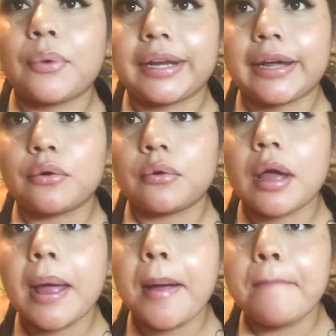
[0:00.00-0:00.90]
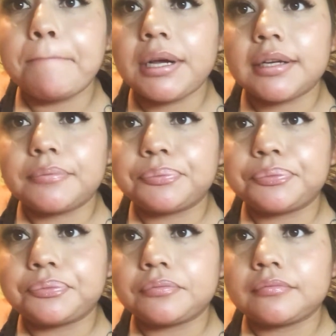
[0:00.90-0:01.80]
Right now. But,
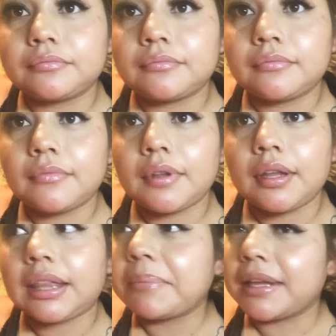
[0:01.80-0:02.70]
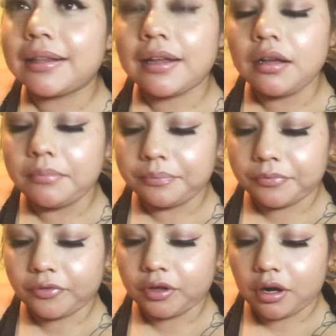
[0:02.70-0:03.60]
también, um,
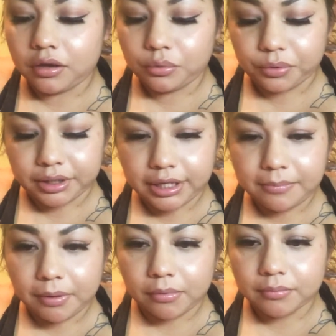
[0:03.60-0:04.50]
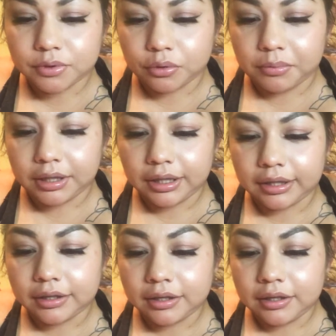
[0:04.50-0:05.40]
for Halloween day, my mom told me,
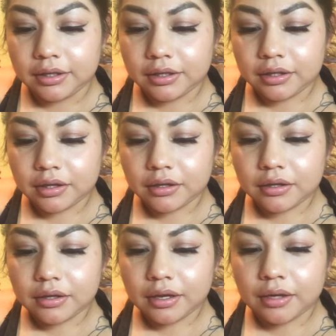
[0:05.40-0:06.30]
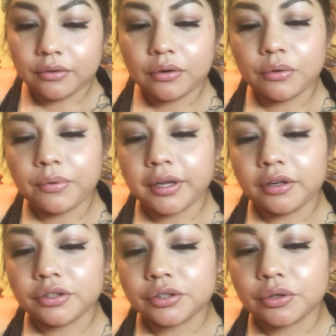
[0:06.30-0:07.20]
like, I don't know why
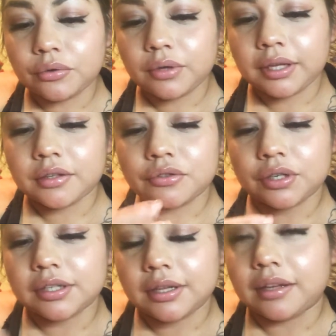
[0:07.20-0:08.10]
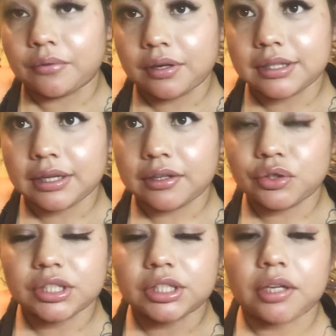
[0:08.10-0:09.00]
you're so, like, dressed, like, because I
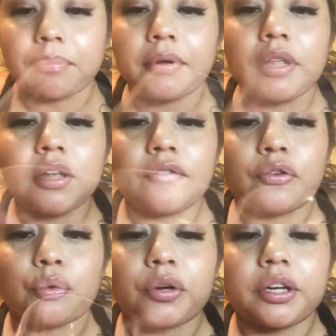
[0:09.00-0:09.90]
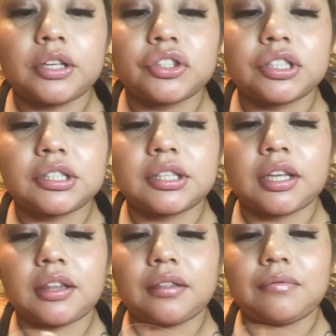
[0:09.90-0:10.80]
dressed up for work and she's
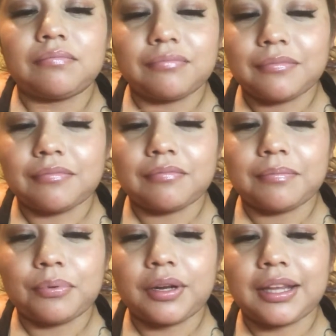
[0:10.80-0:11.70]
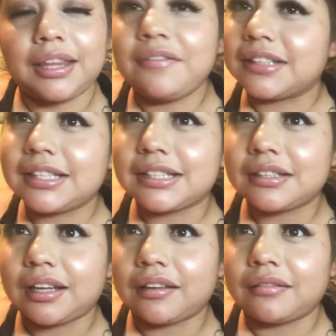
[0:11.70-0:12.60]
like, ¿Por qué te
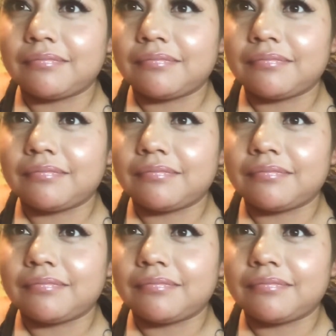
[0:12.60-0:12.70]
dices, like,